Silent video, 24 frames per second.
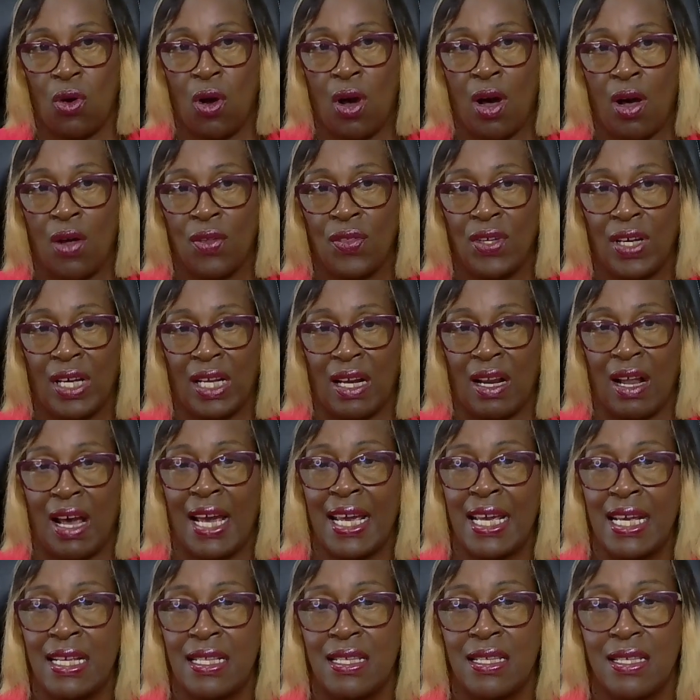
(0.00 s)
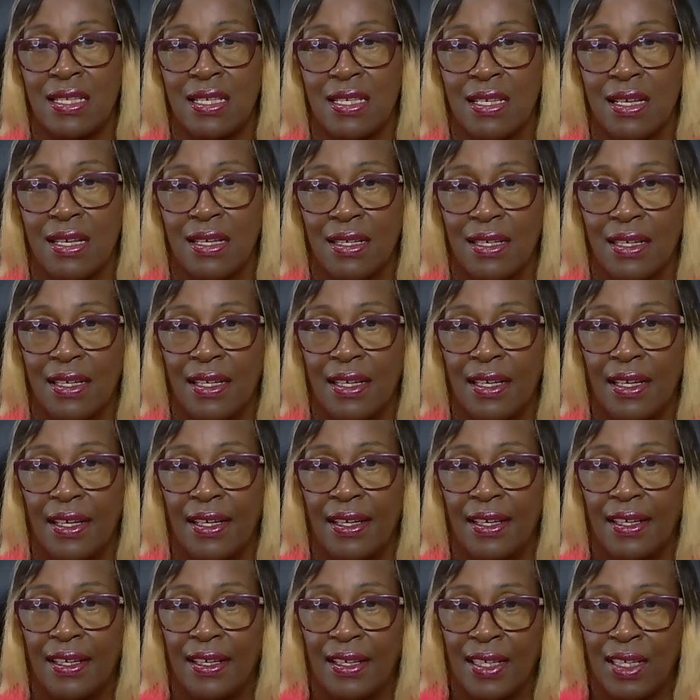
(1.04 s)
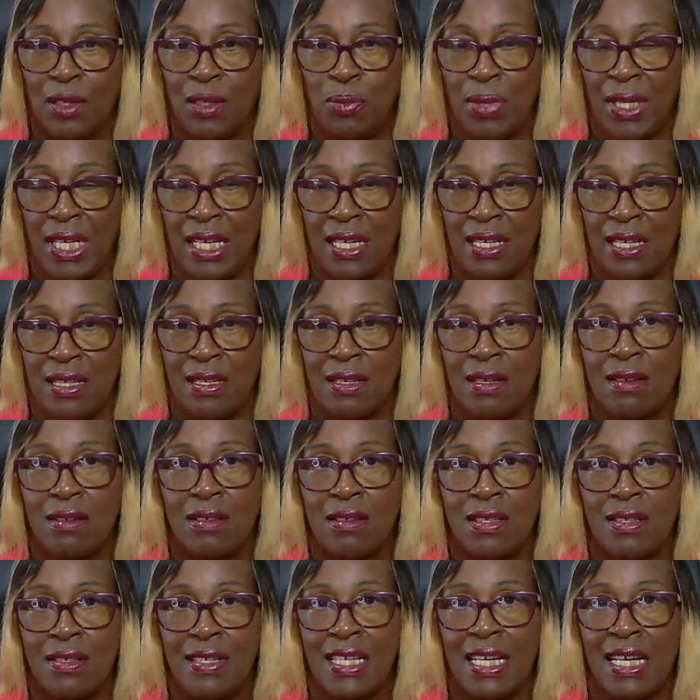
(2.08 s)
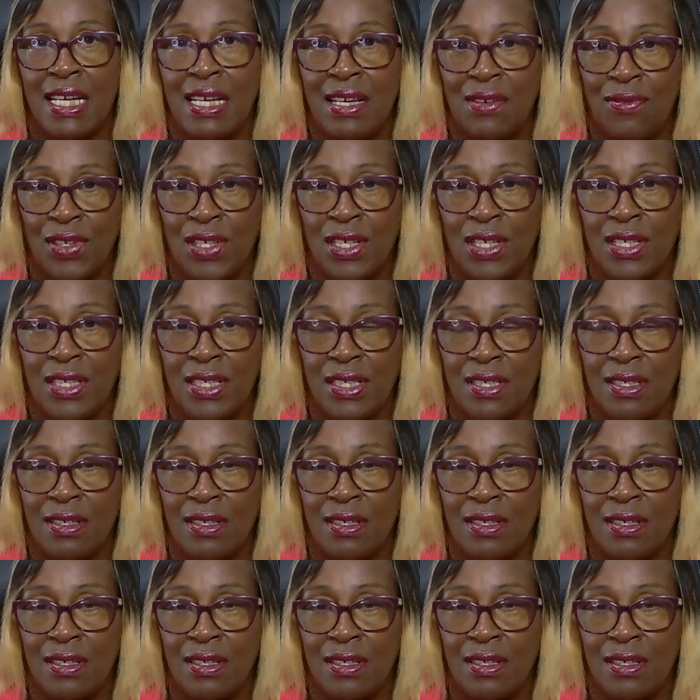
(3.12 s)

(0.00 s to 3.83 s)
Are the clients being delivered